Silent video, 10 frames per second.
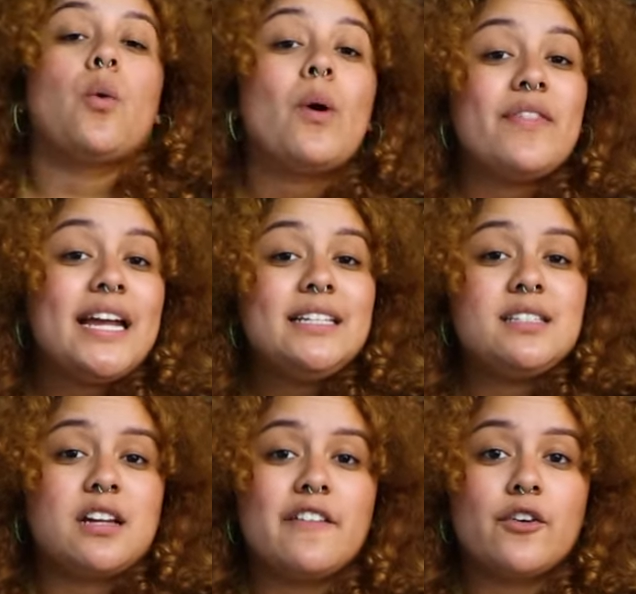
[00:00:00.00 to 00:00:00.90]
When they
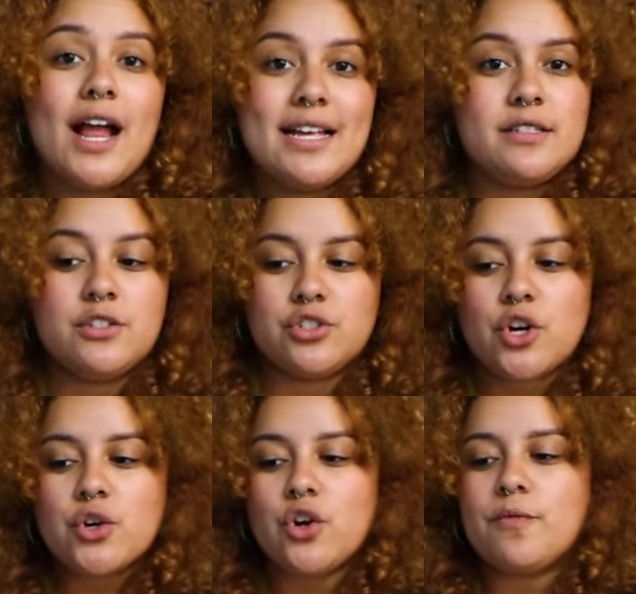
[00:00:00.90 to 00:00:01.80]
discover S's
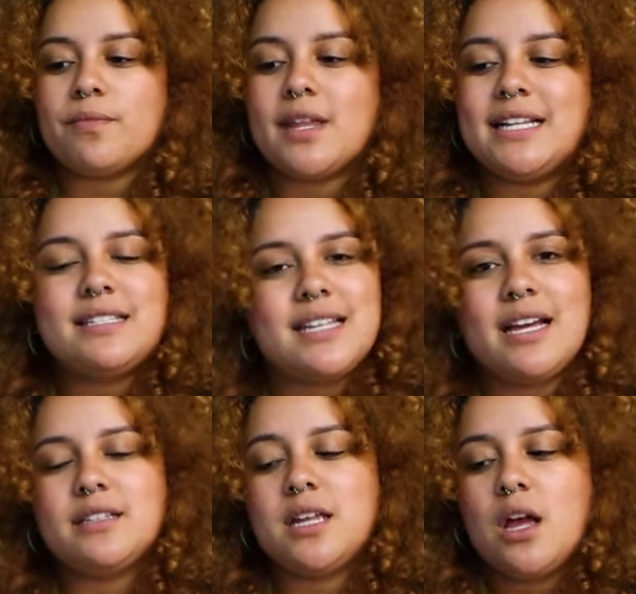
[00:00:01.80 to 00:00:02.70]
journal, it
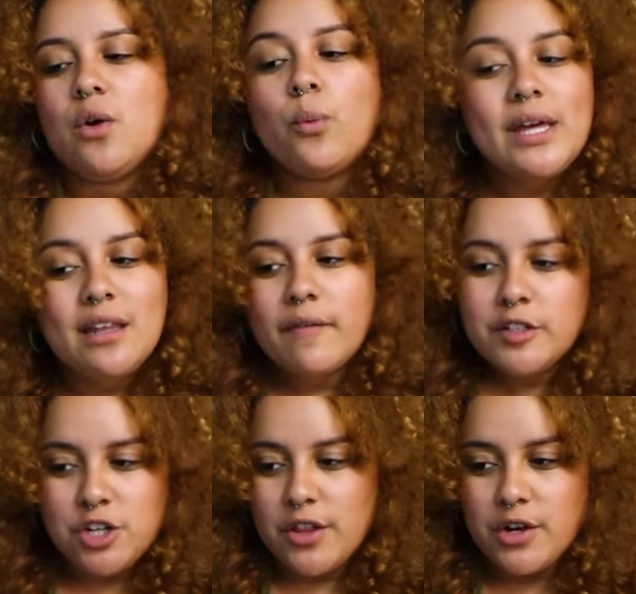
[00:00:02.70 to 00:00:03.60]
says, "We love
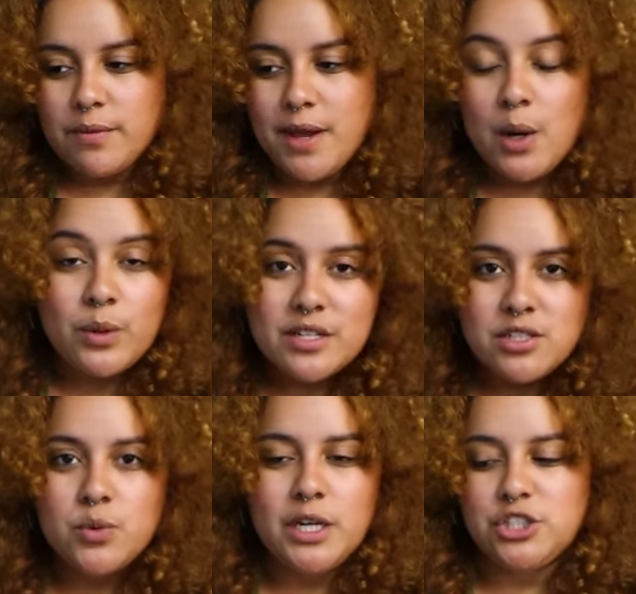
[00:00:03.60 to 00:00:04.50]
each other and we
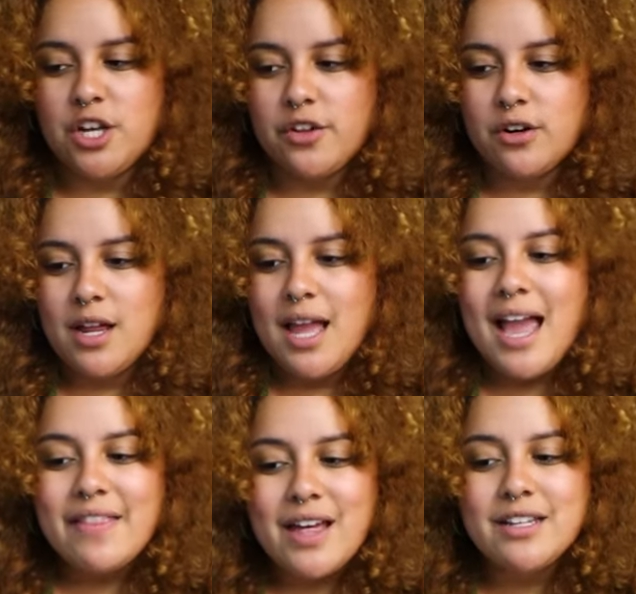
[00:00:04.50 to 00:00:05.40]
suit each other,
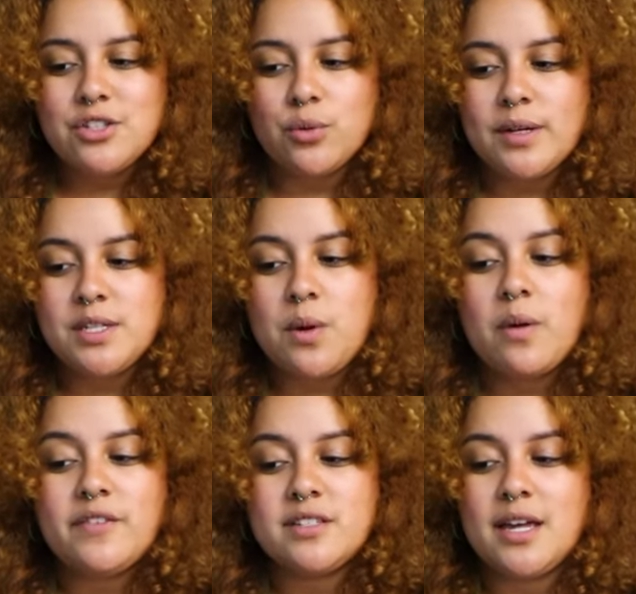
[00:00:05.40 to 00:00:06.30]
and that's the reason why
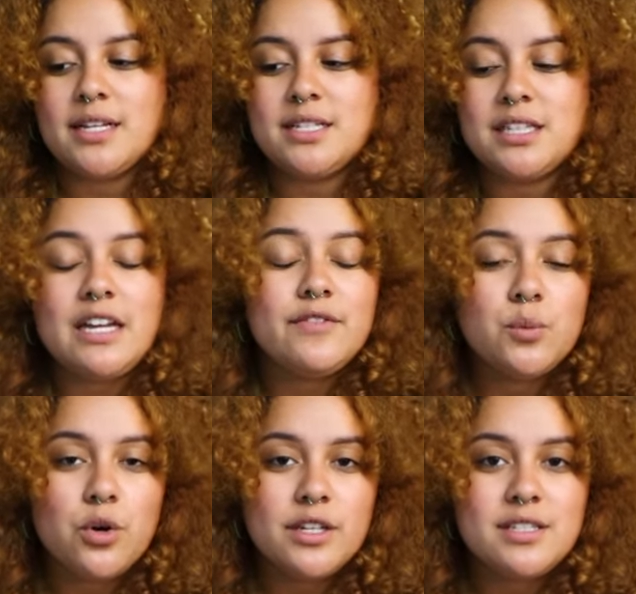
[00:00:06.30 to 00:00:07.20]
we've decided to leave the
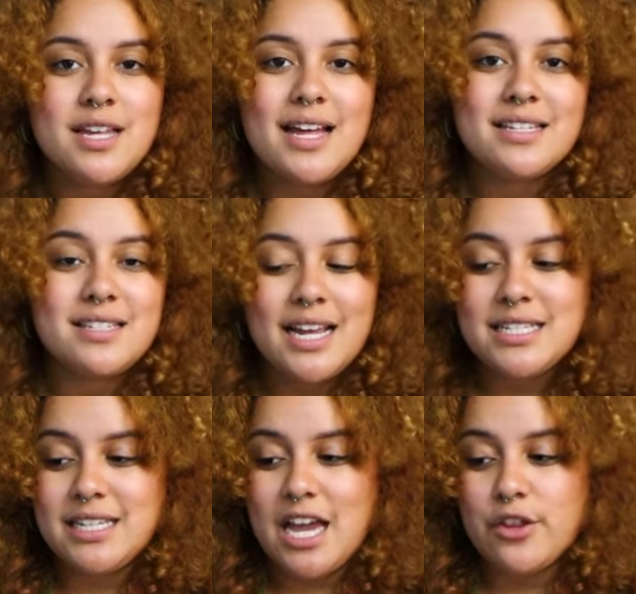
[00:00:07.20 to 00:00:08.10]
woods and stay
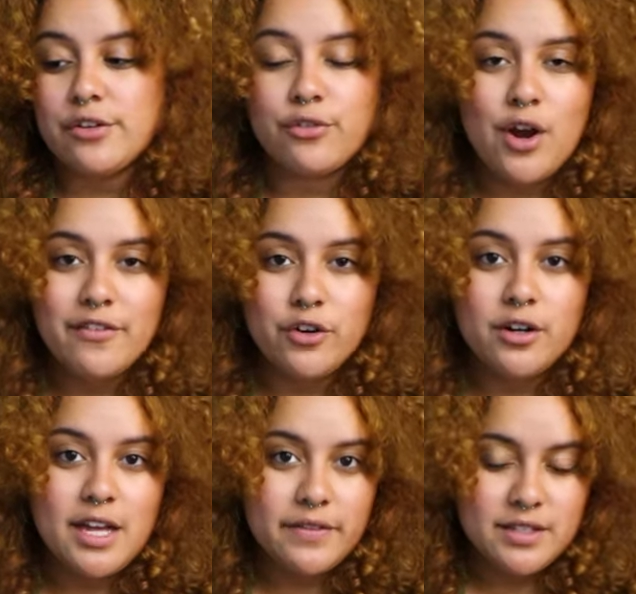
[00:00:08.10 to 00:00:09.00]
together
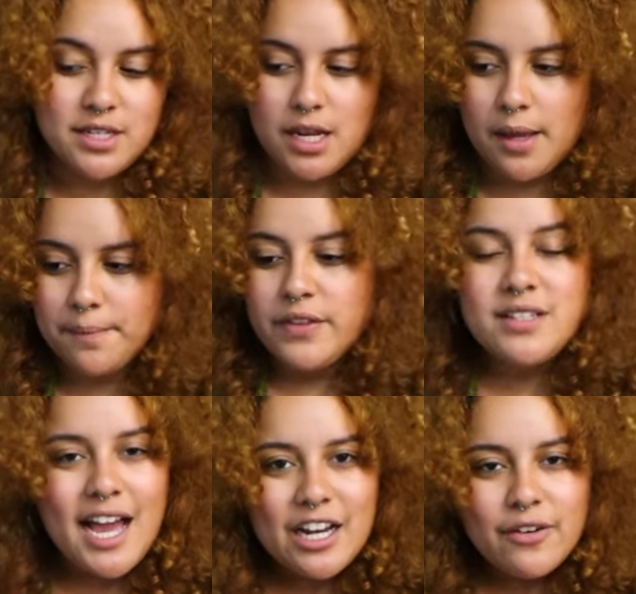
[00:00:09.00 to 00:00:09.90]
forever in the city." The
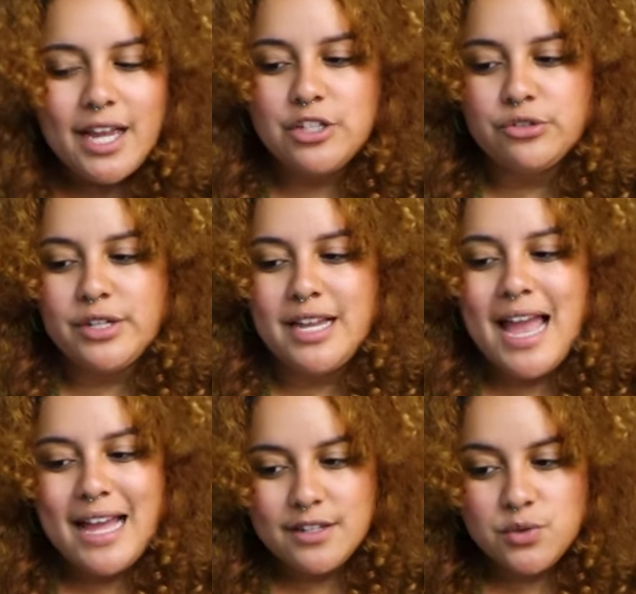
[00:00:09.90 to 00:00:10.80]
diary entry
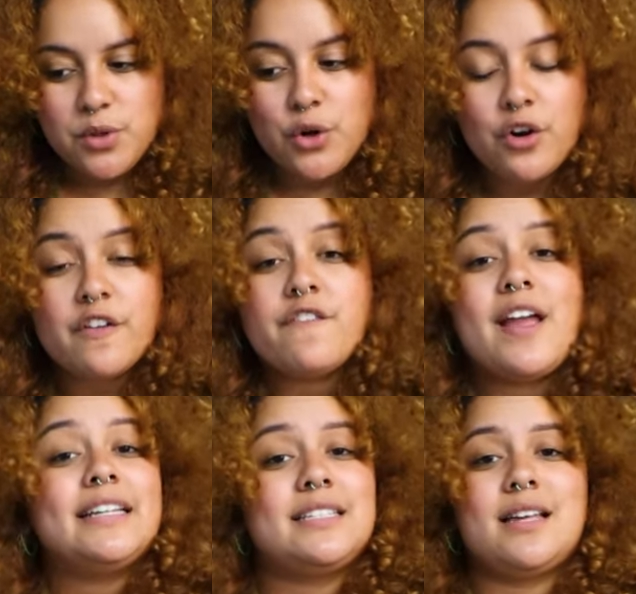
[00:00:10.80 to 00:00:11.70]
ends with her
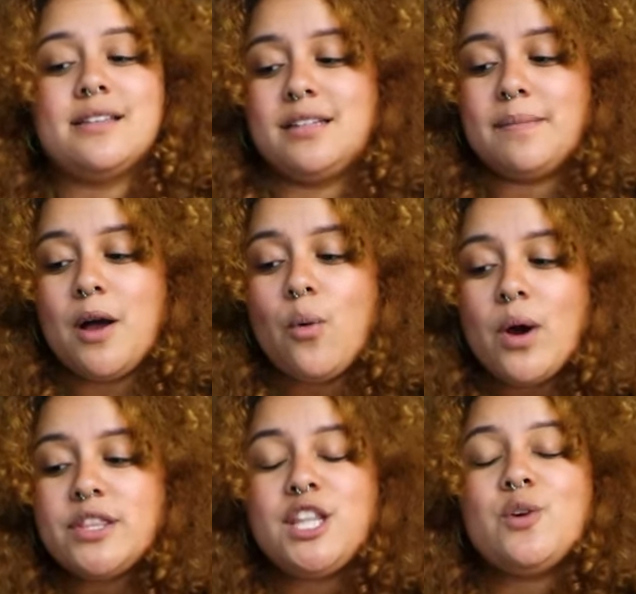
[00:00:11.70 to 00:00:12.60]
fantasizing about
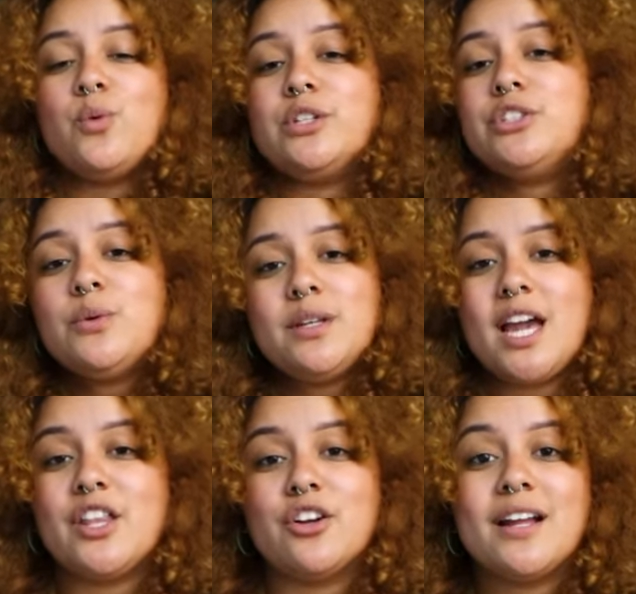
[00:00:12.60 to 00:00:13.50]
what they will do
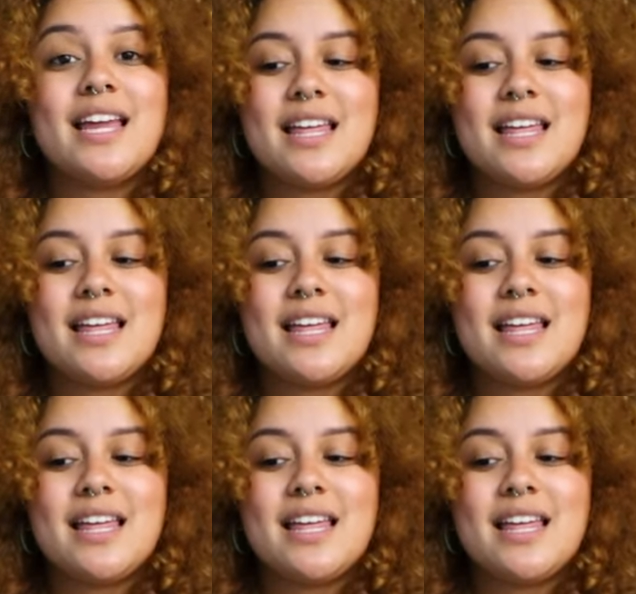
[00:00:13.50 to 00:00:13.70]
together